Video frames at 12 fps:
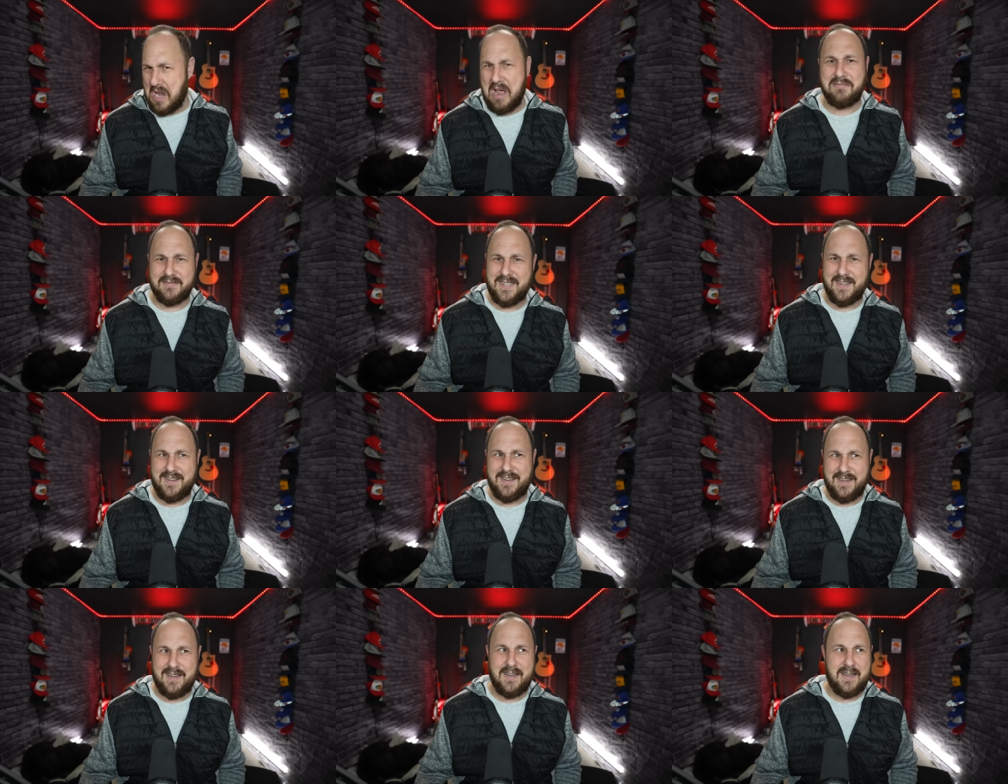deaf.
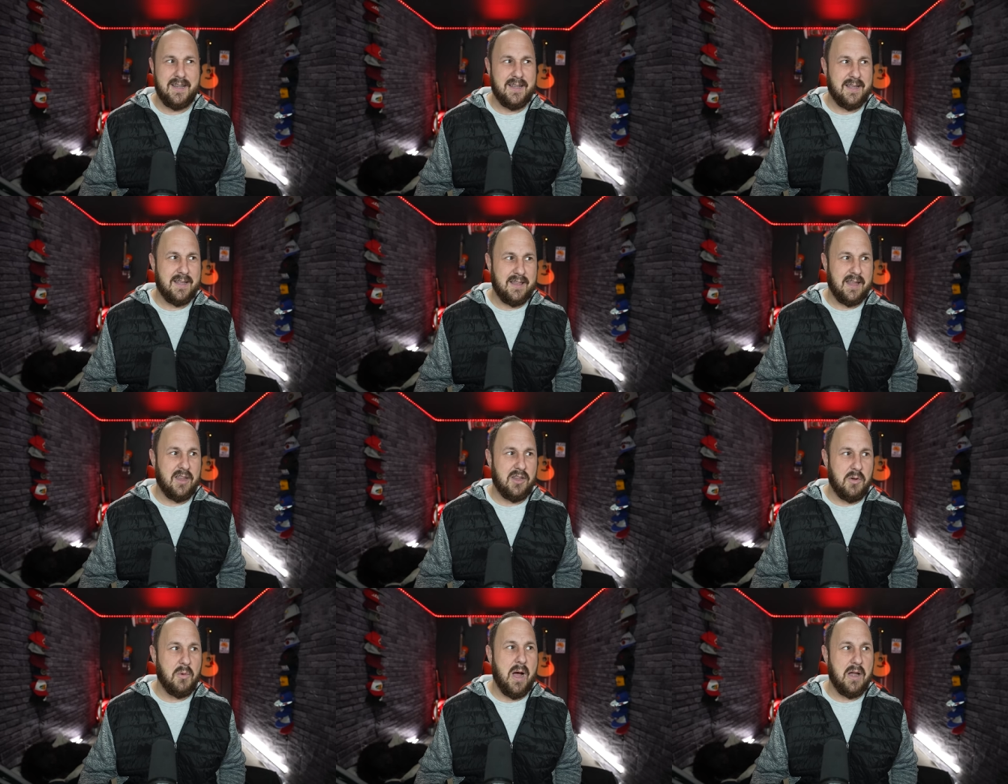Like,
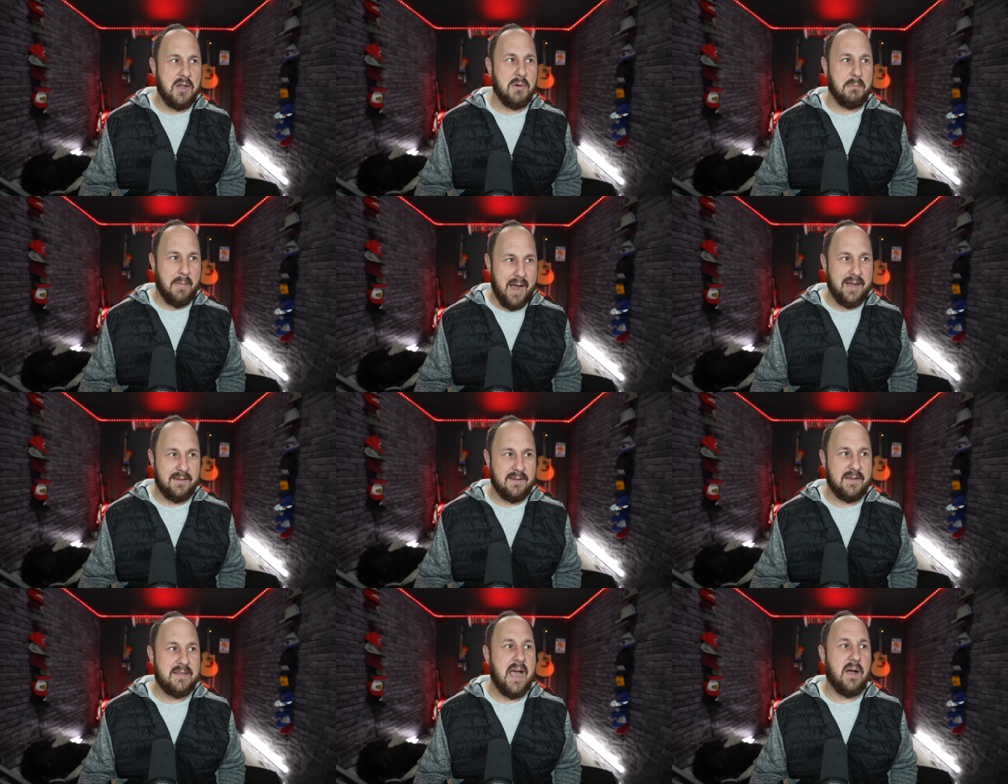you out of your mind.
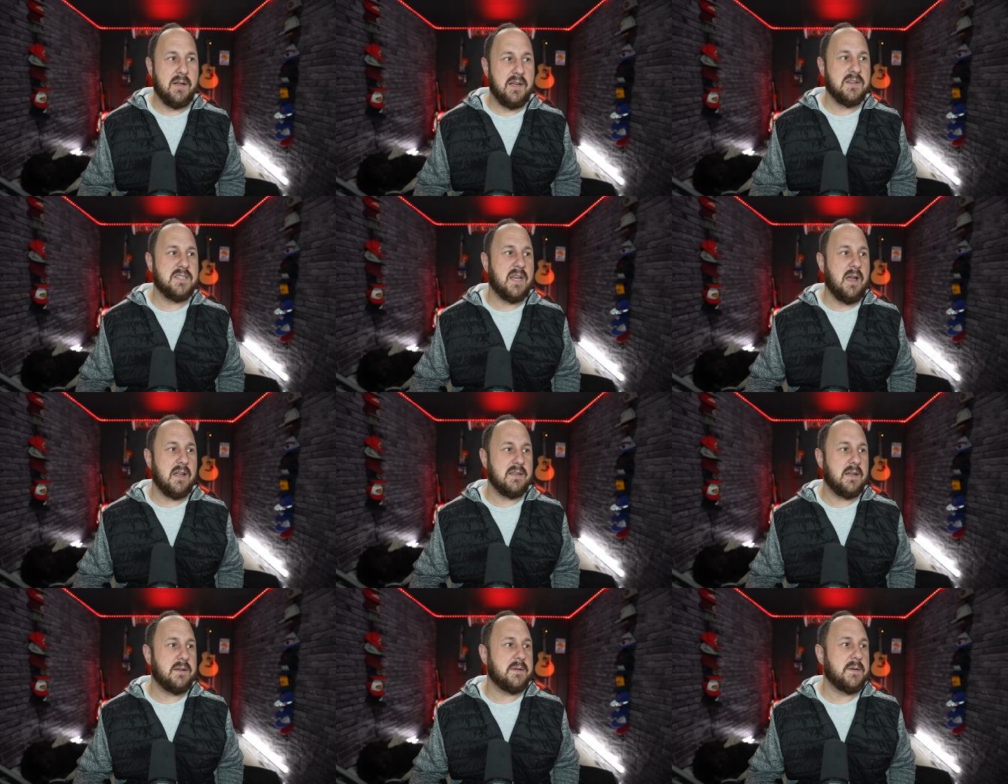Now, here's the
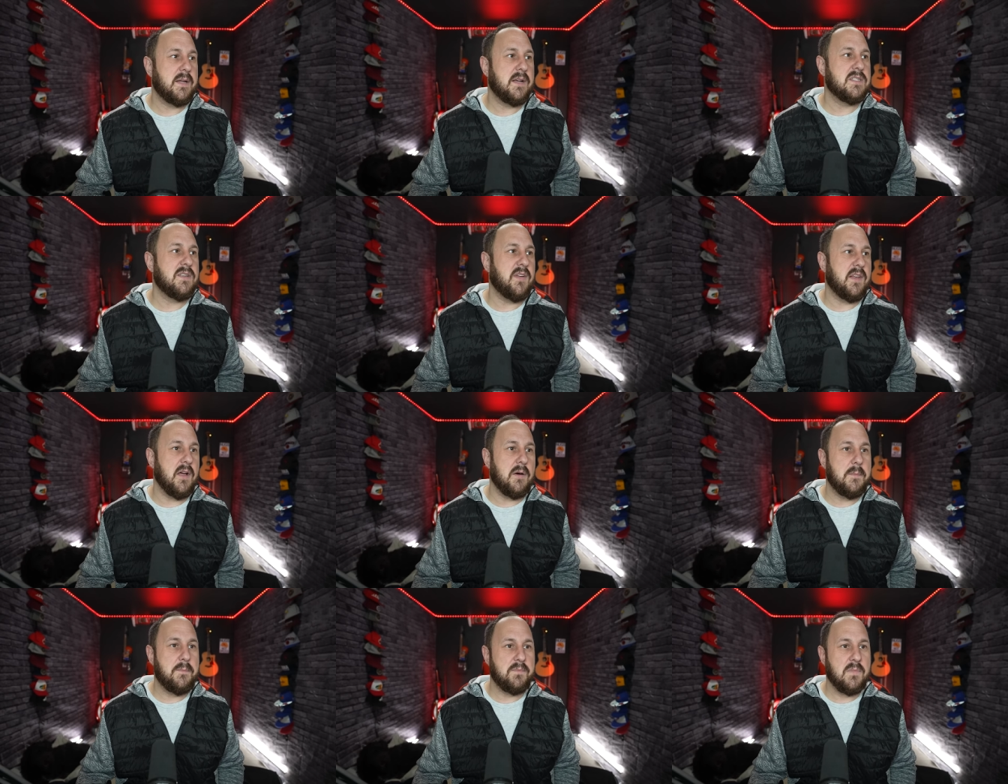content, here's the
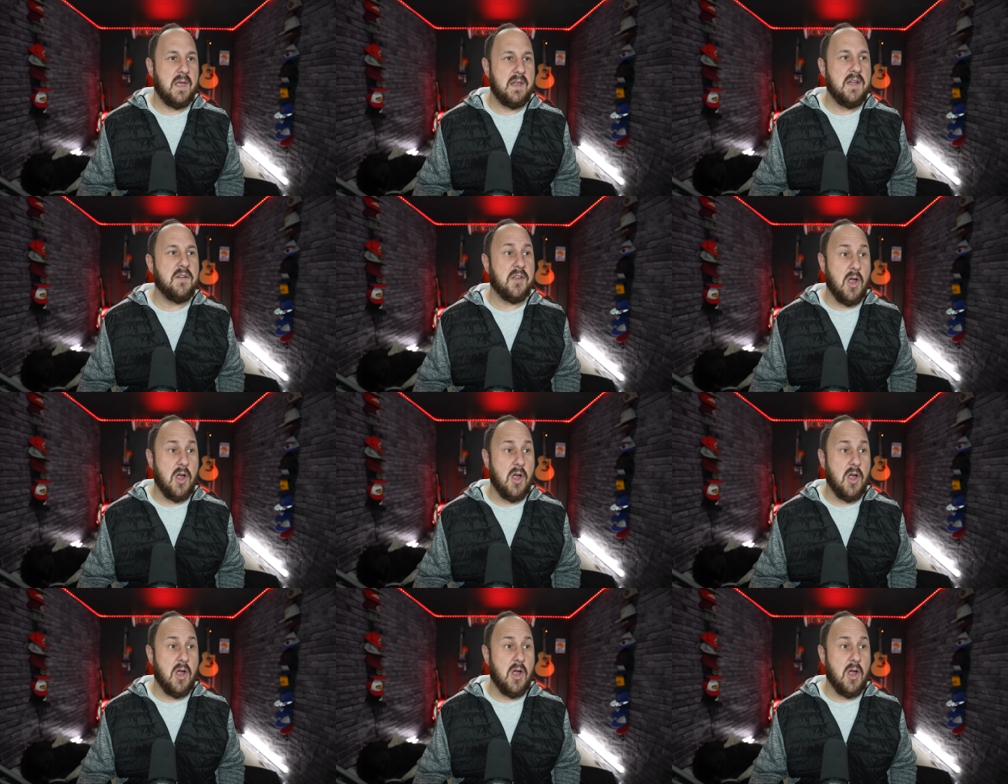video, and here are the